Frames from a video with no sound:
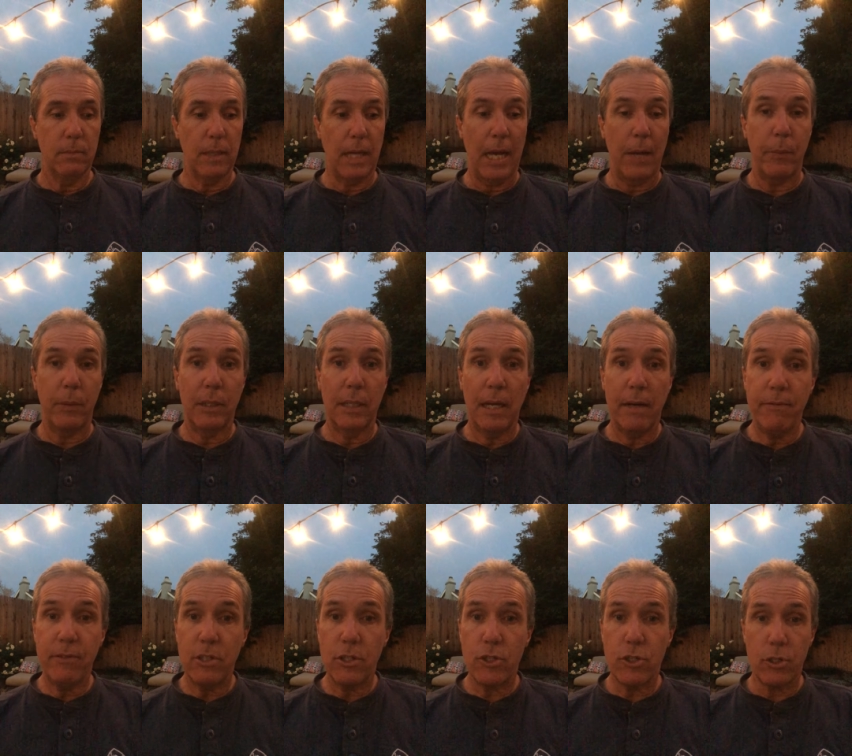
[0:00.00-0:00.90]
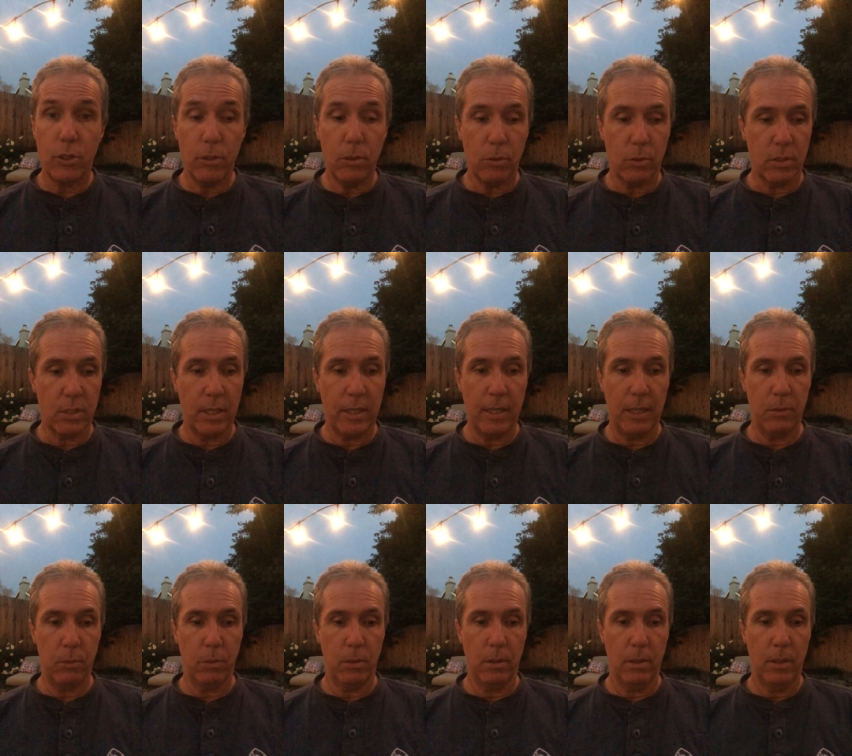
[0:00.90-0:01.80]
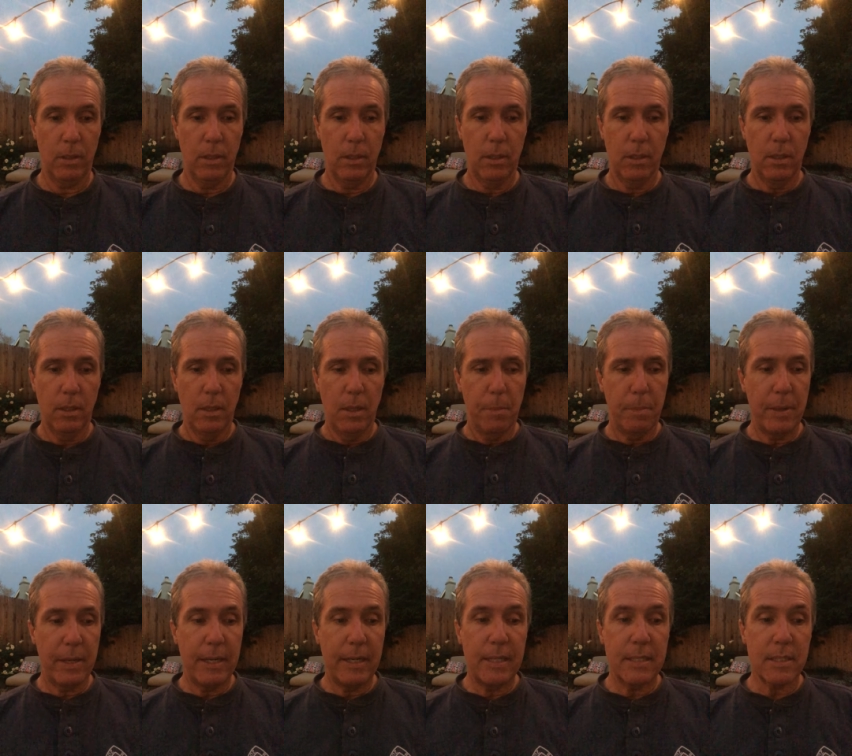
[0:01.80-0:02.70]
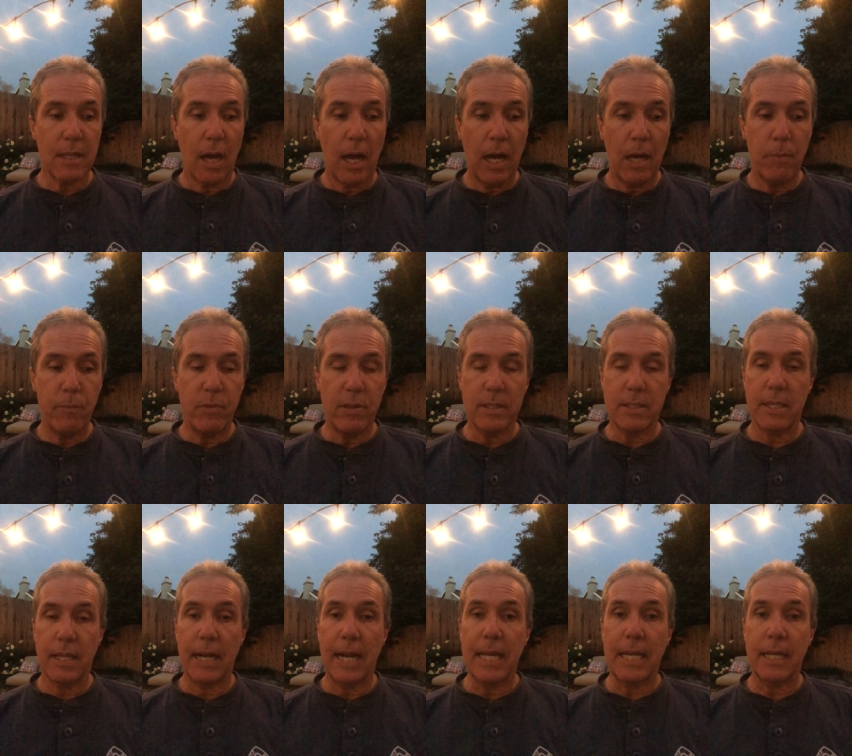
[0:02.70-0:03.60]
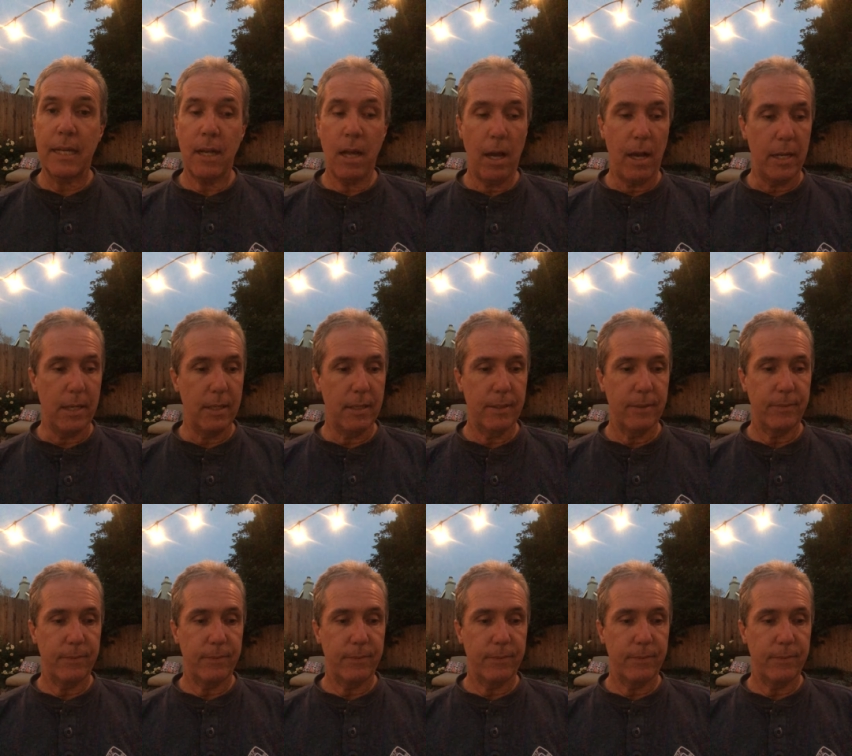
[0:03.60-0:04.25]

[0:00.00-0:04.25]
"I would love to shoo," said Edward, "but it is obvious that I cannot."